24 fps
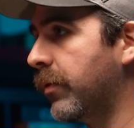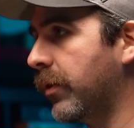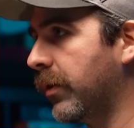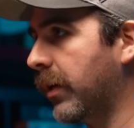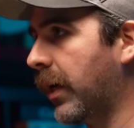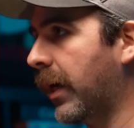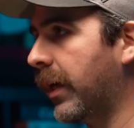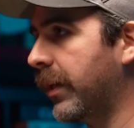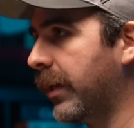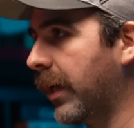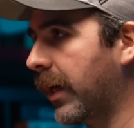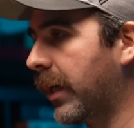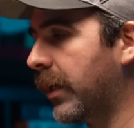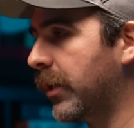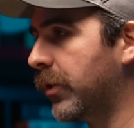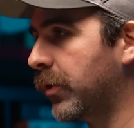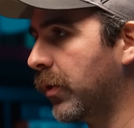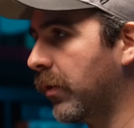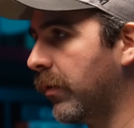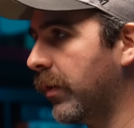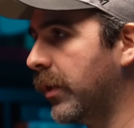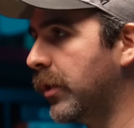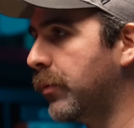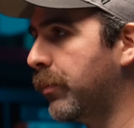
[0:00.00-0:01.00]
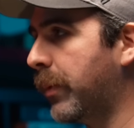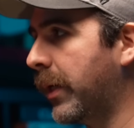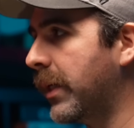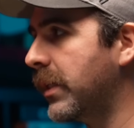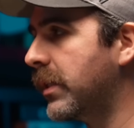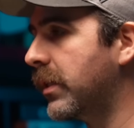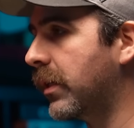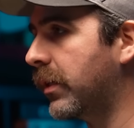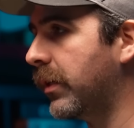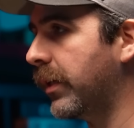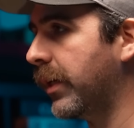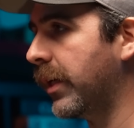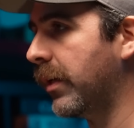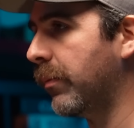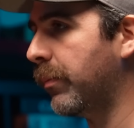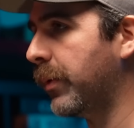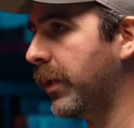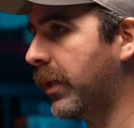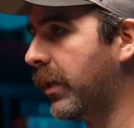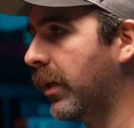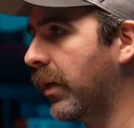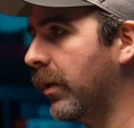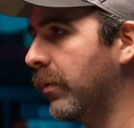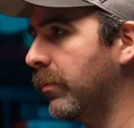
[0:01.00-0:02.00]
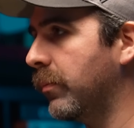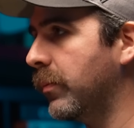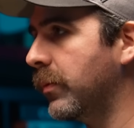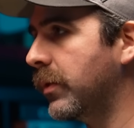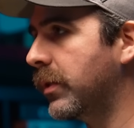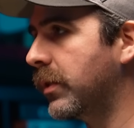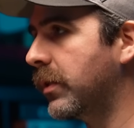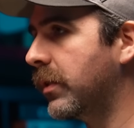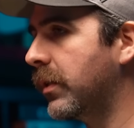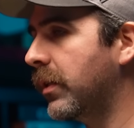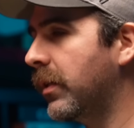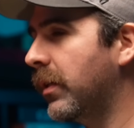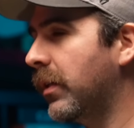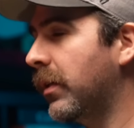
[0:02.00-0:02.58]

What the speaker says: you're not in that control range. Basically, it becomes